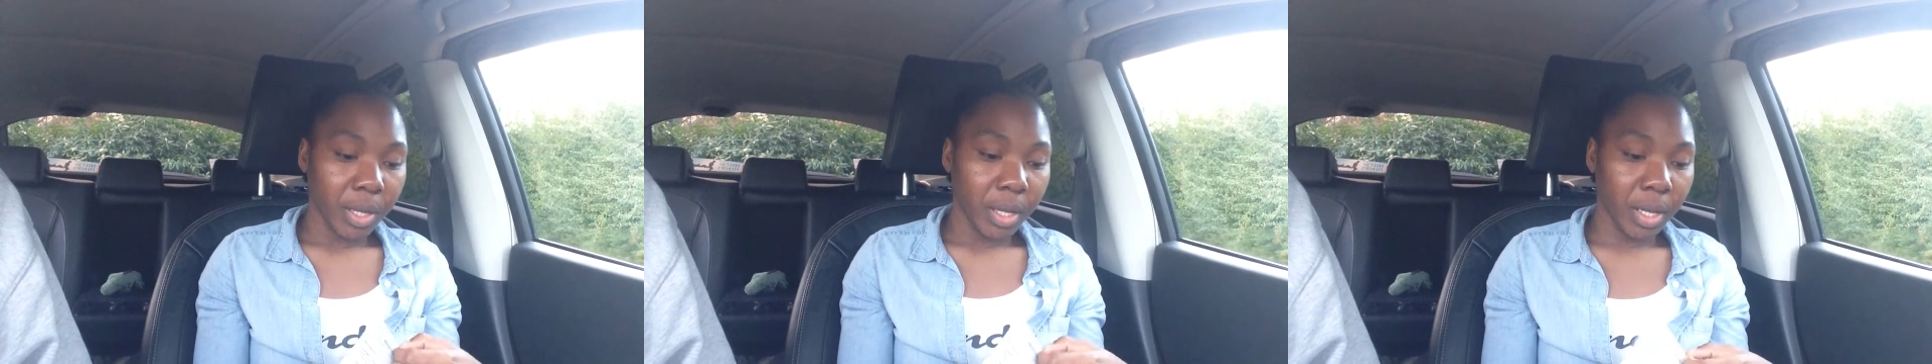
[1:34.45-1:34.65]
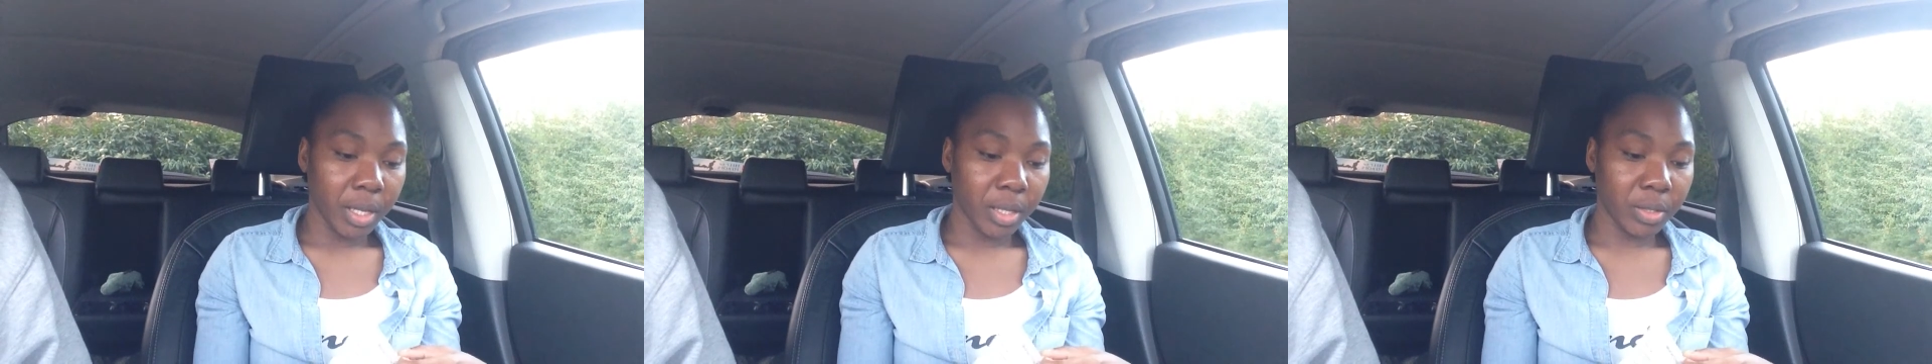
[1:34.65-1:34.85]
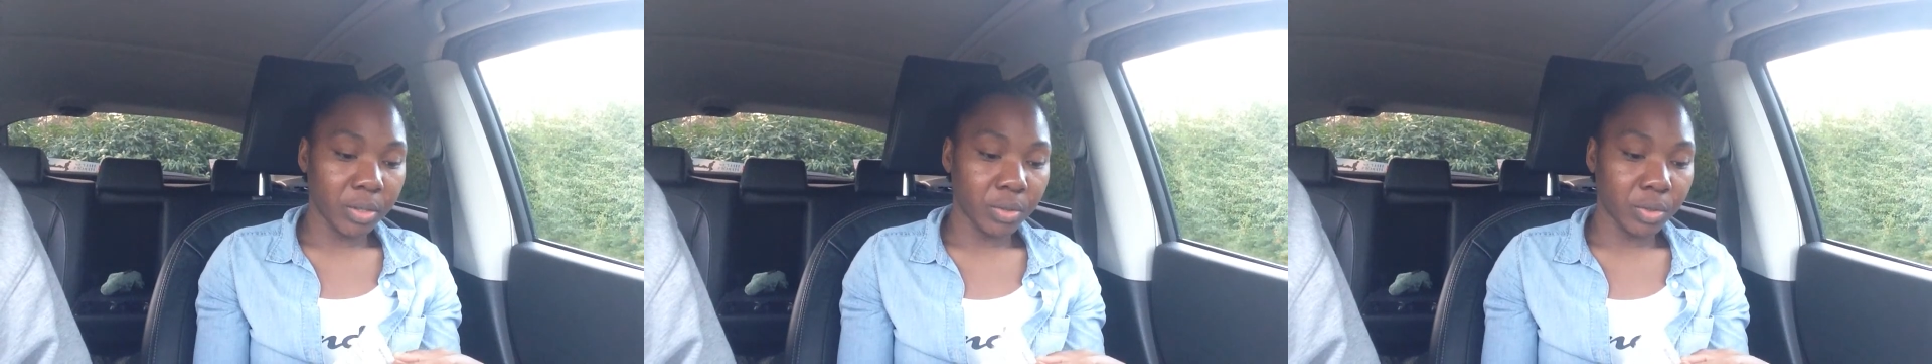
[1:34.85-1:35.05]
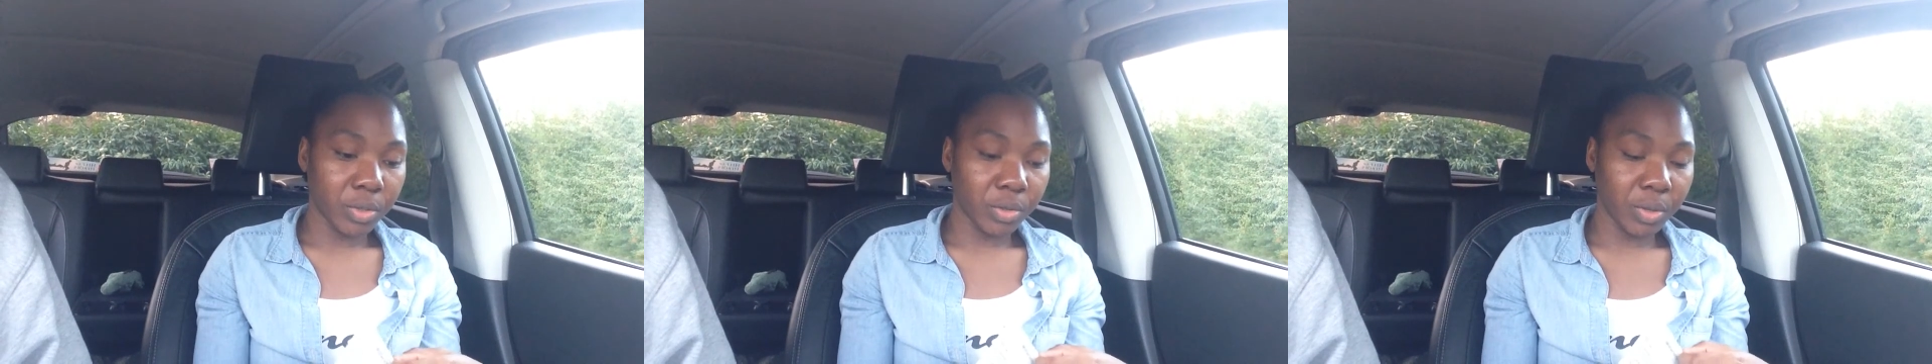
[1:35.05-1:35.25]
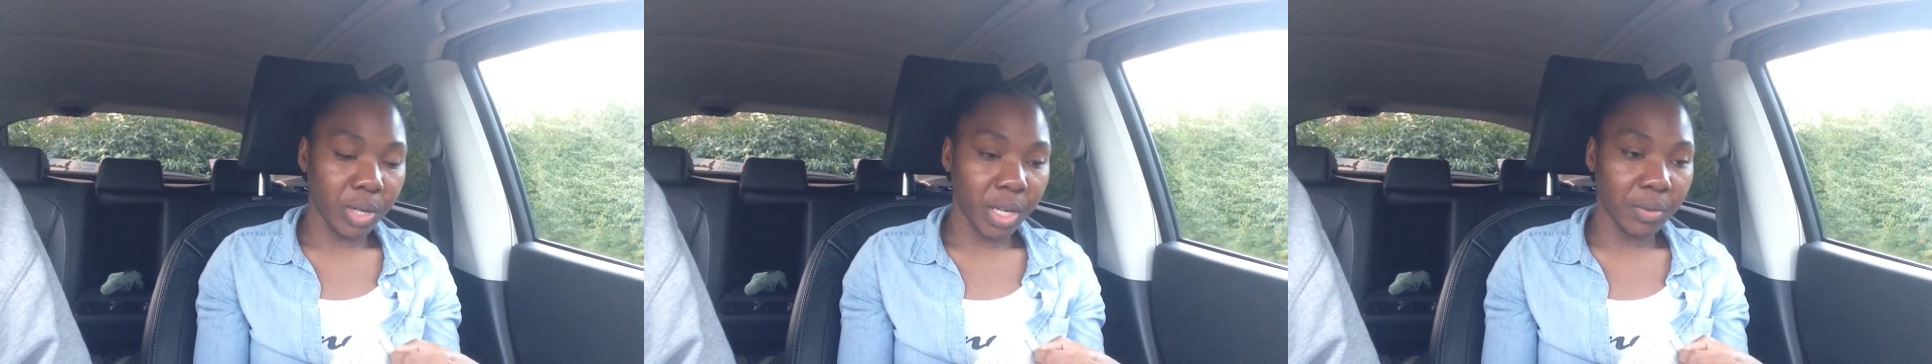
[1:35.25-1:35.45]
and
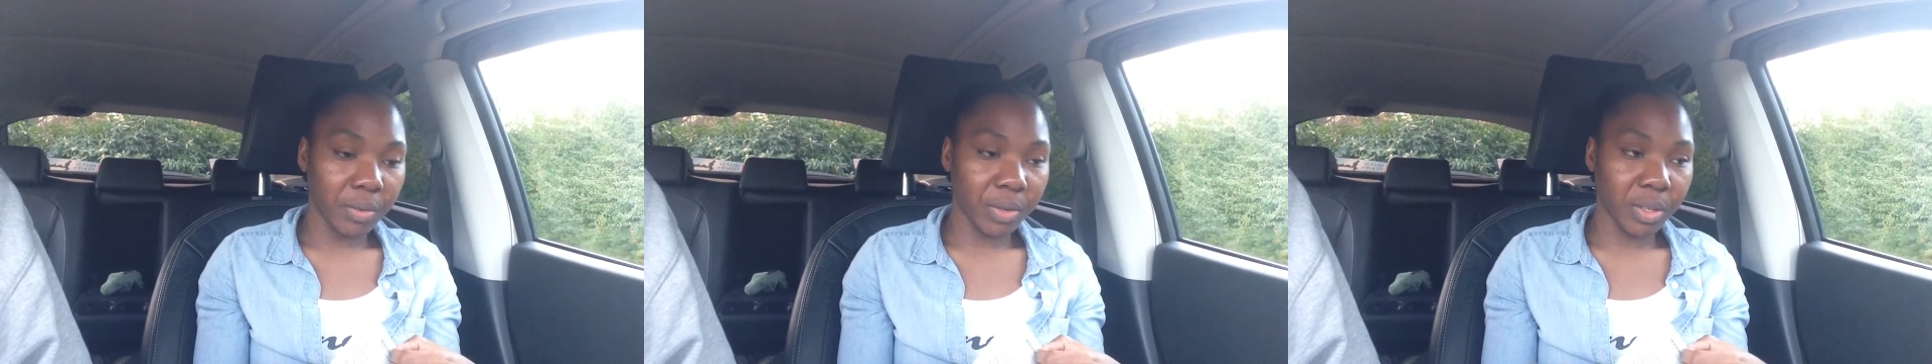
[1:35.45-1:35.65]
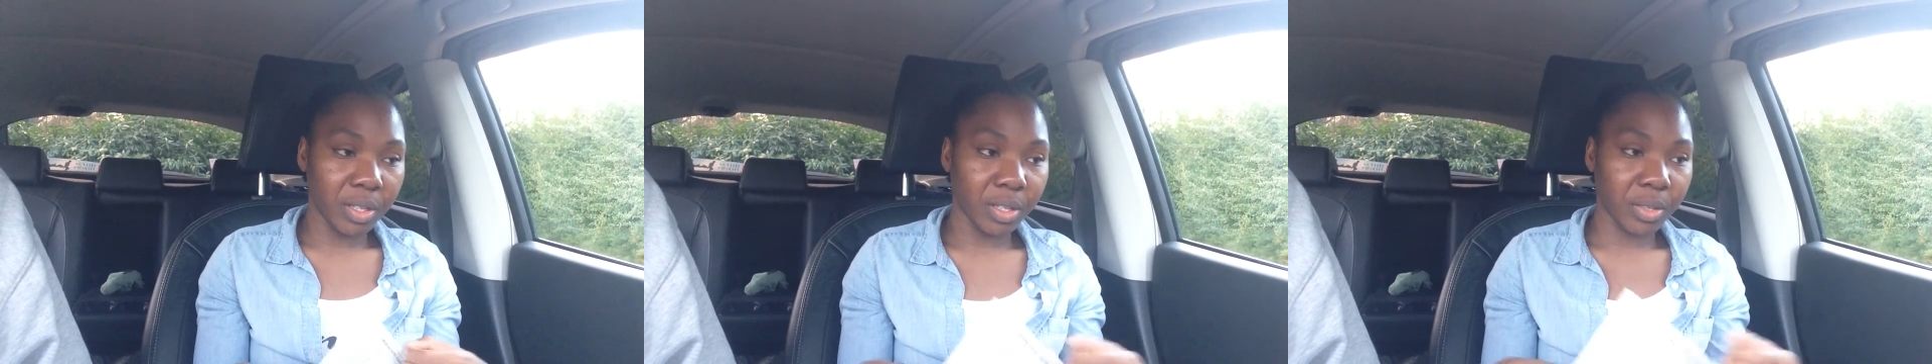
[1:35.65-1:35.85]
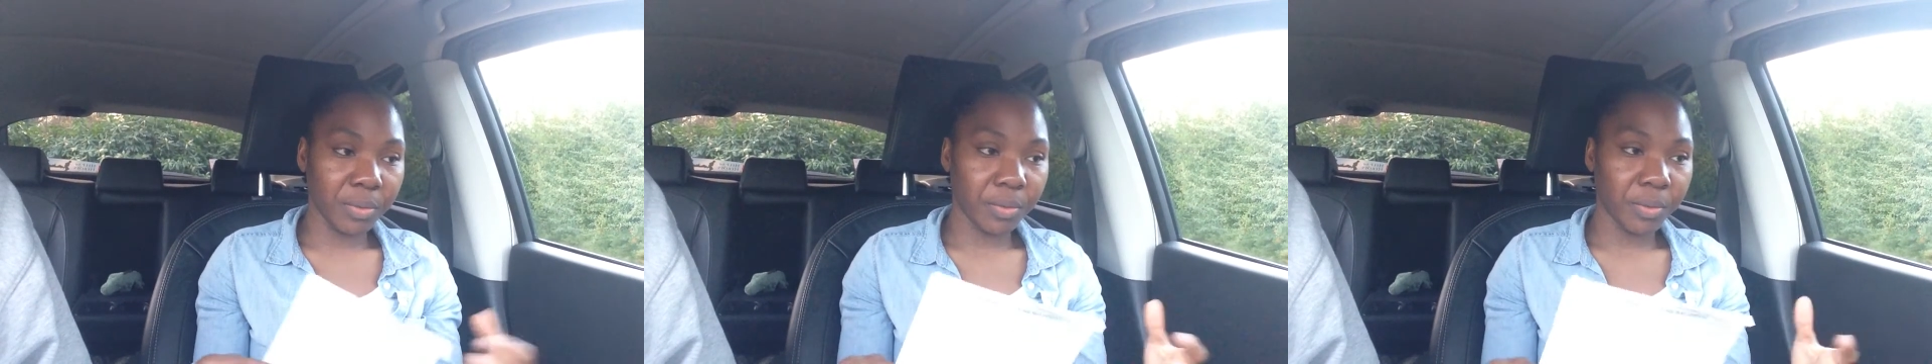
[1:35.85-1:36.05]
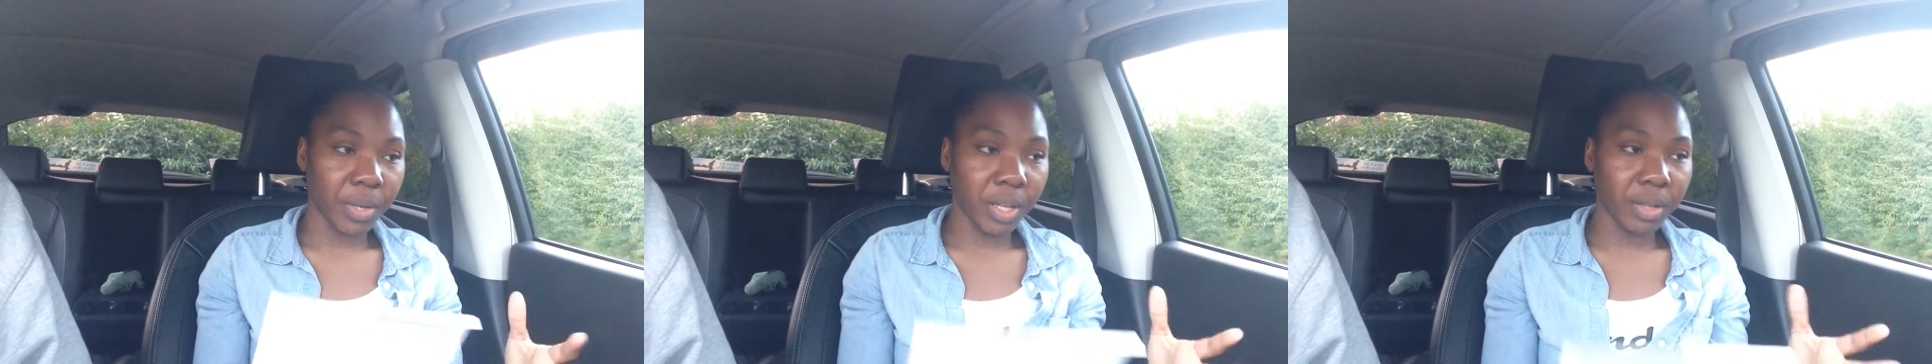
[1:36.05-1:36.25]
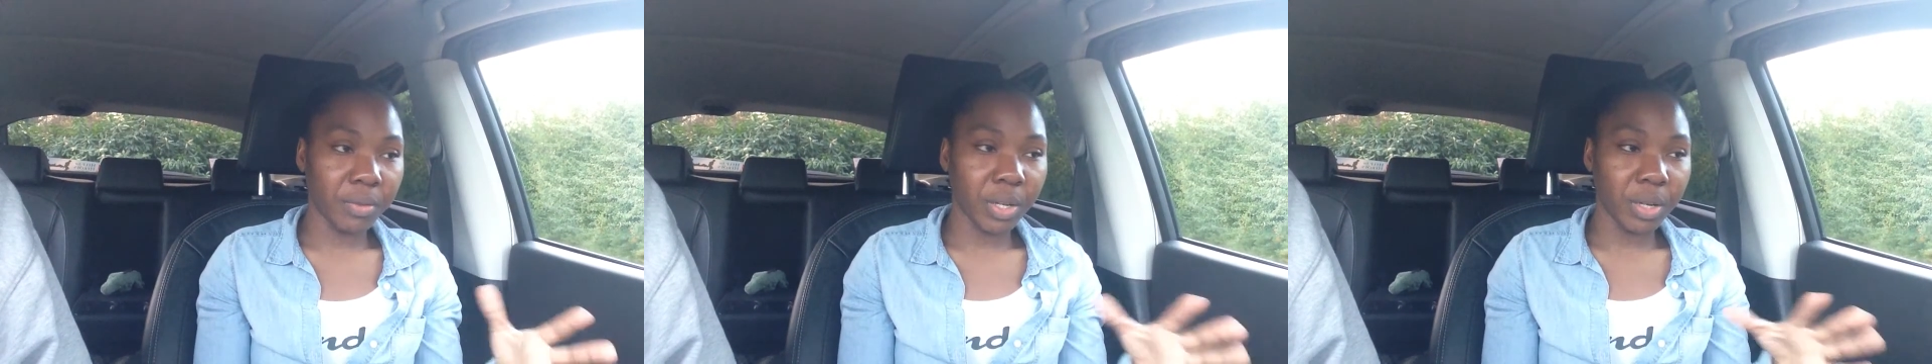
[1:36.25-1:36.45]
to drive I didn't
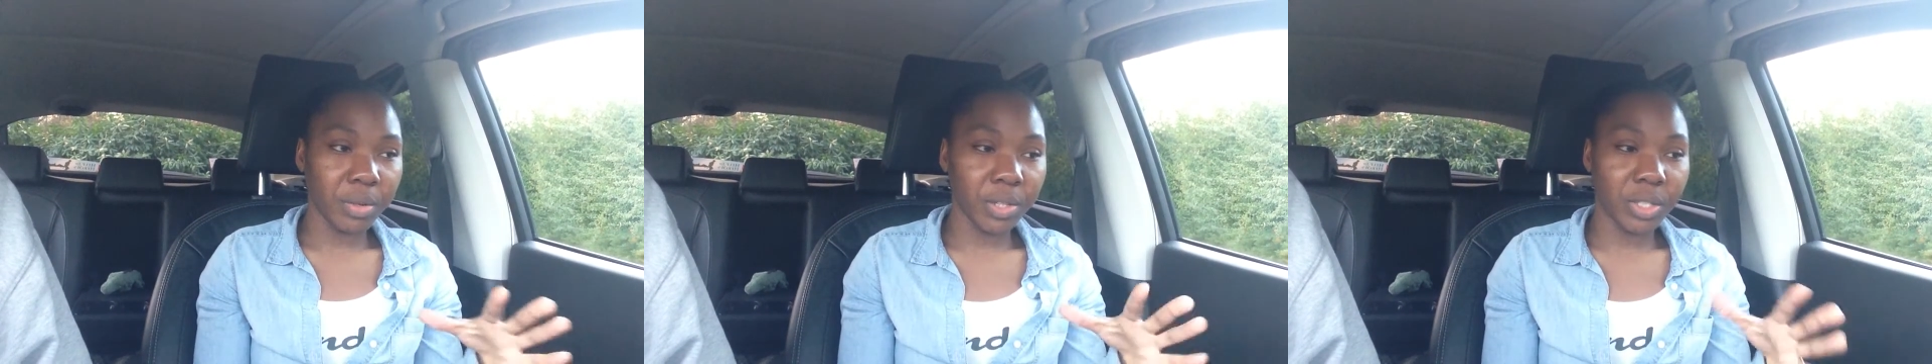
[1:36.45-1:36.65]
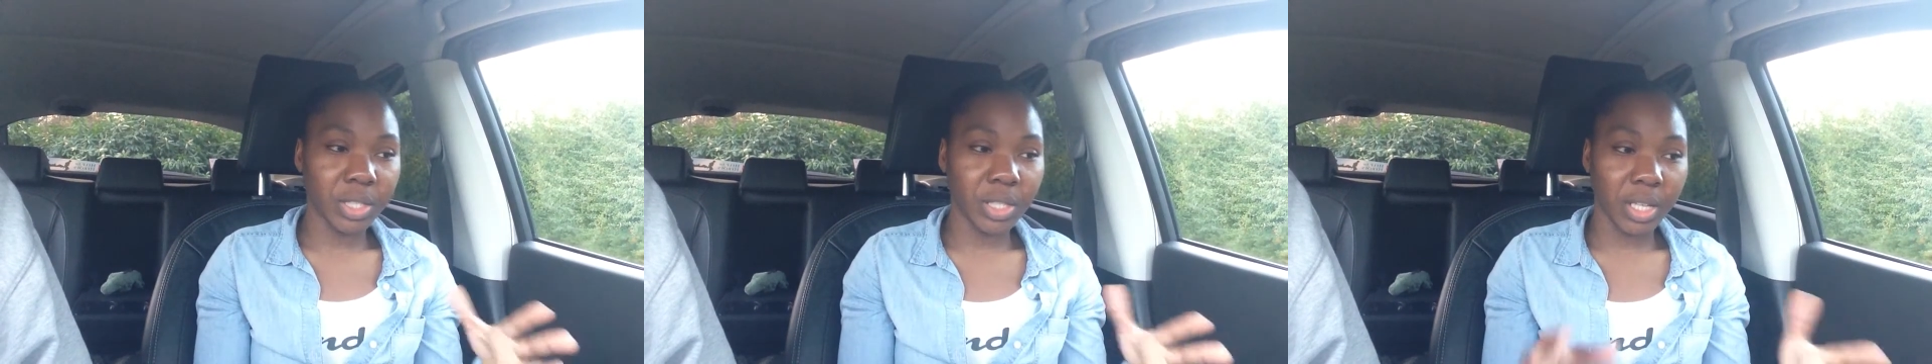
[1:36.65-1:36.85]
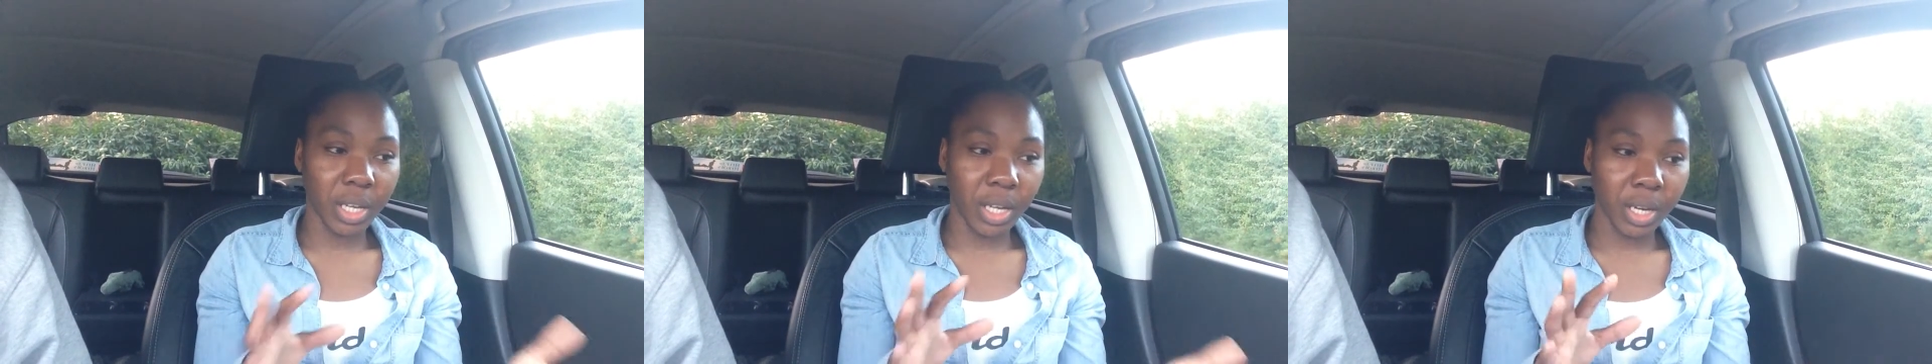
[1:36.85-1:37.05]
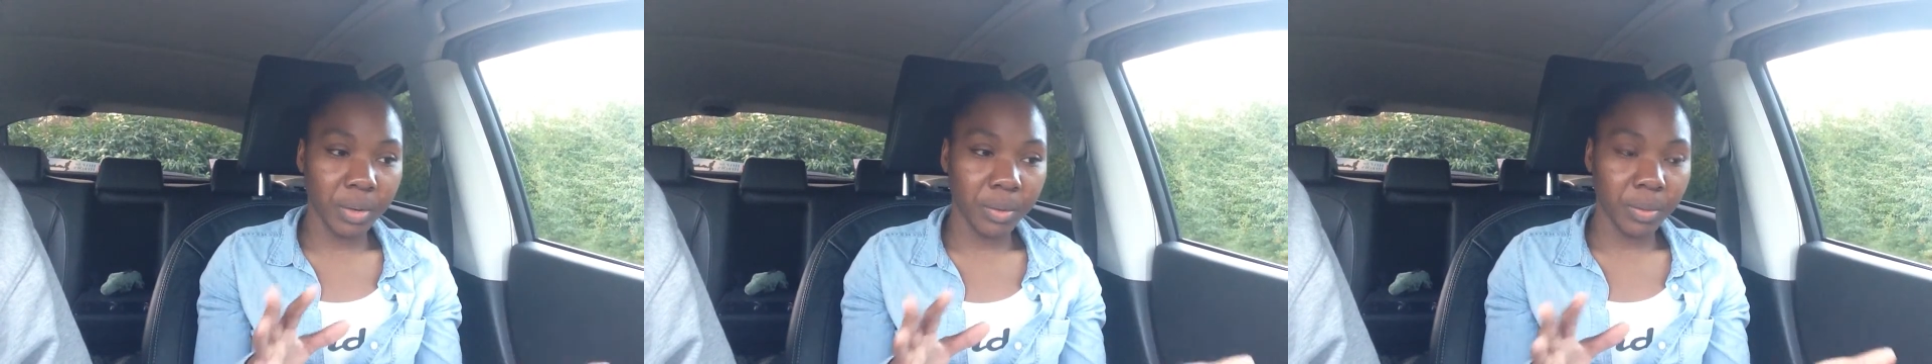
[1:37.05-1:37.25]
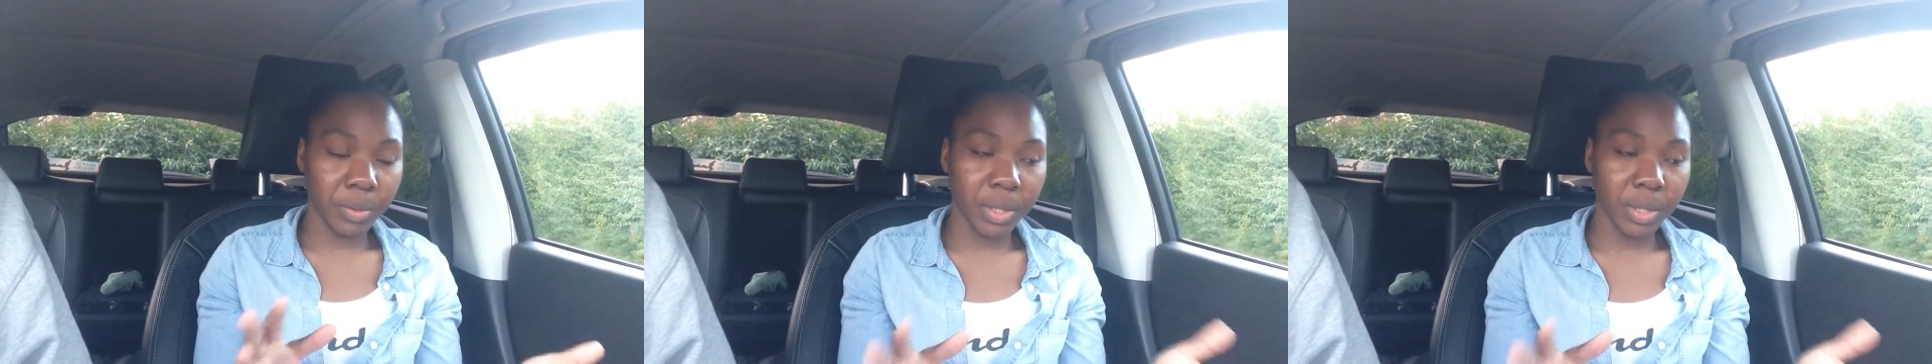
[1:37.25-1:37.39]
feel very scared